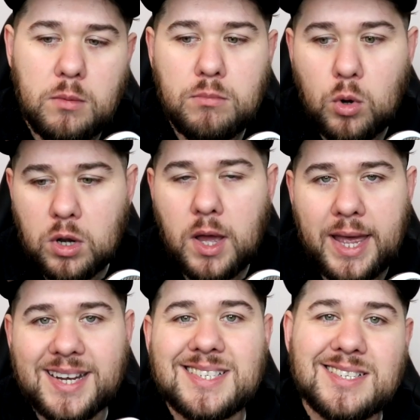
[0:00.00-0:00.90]
more
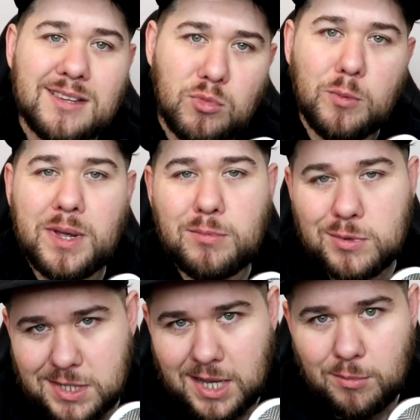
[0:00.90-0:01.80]
likes, the more
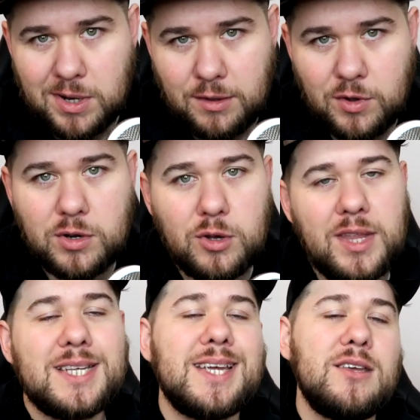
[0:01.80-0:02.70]
people see it, believe it or not.
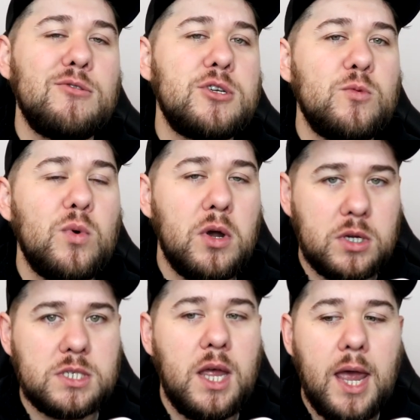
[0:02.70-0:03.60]
That's how YouTube
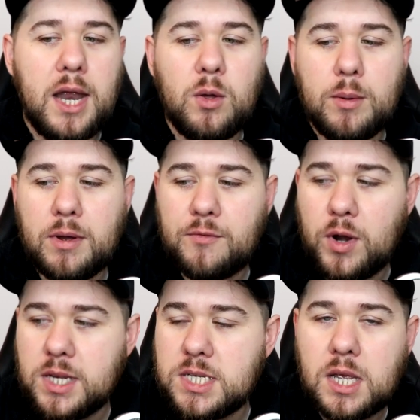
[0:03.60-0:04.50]
works. Anyway, my
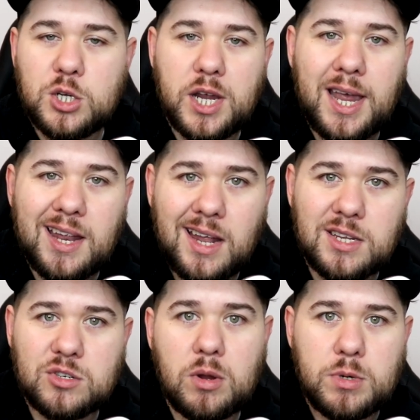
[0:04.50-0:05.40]
friends, check out that
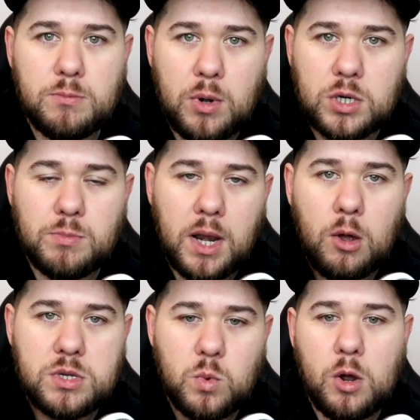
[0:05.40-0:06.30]
description box
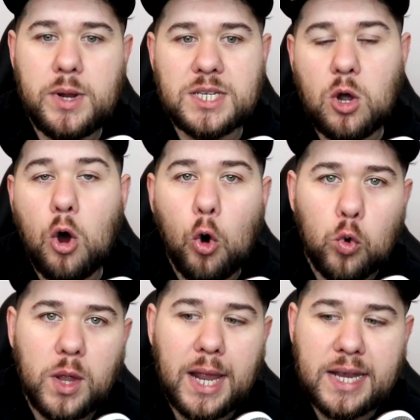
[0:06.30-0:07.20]
below as well. It's got
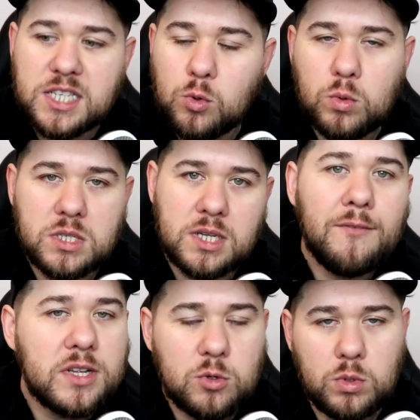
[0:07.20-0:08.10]
all the links to all the
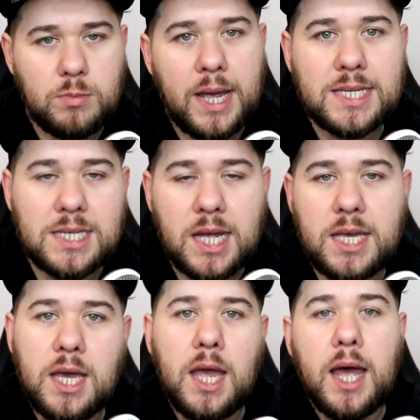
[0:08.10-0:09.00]
stuff I talked about
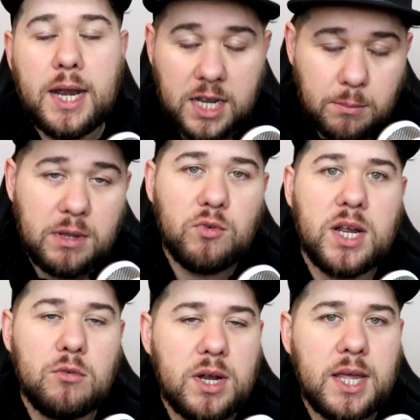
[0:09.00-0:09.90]
today, and it can be
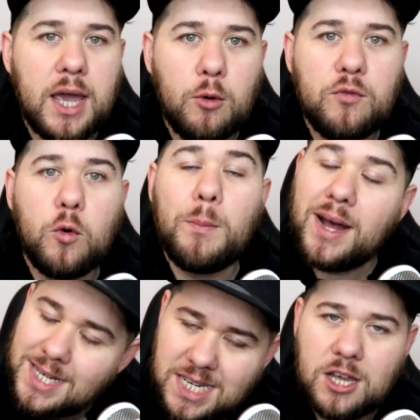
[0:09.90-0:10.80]
really, really helpful.
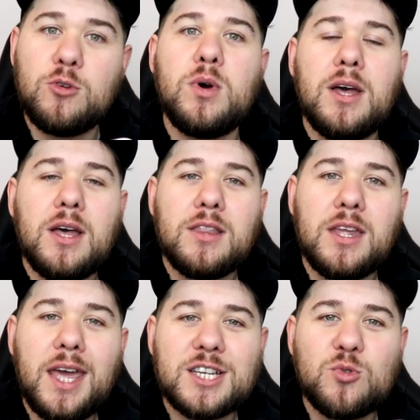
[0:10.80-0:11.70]
But until
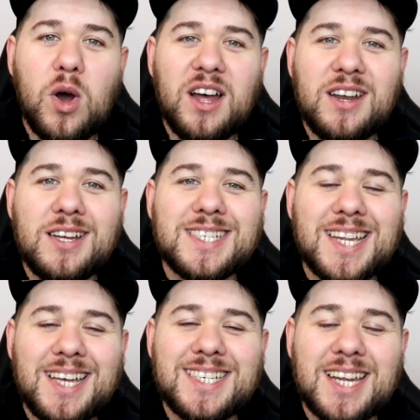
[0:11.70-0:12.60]
the next one,
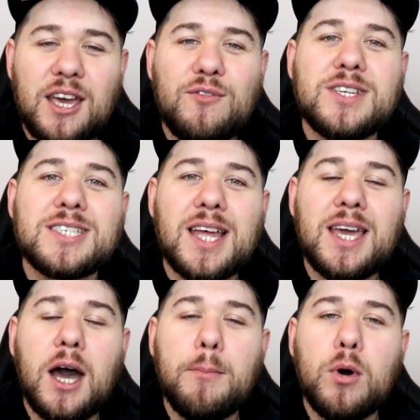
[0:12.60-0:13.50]
stay safe,
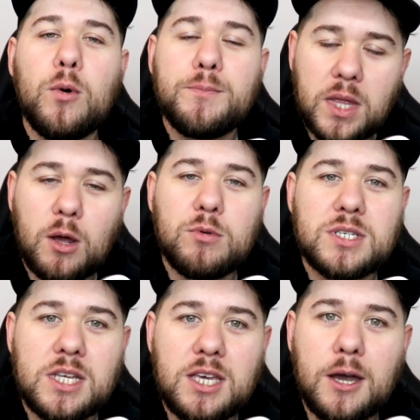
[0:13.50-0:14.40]
stay humble, and I will
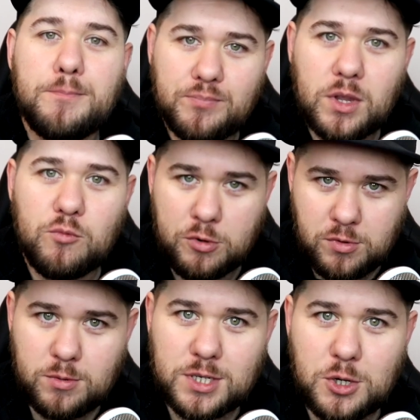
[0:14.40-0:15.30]
see you real,
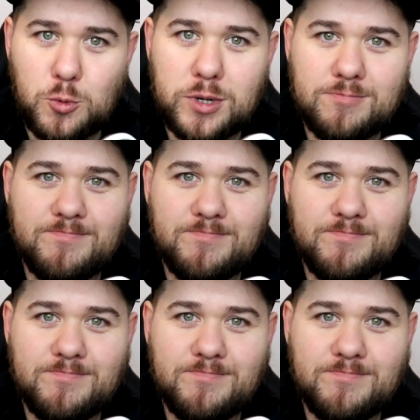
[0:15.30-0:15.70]
real soon.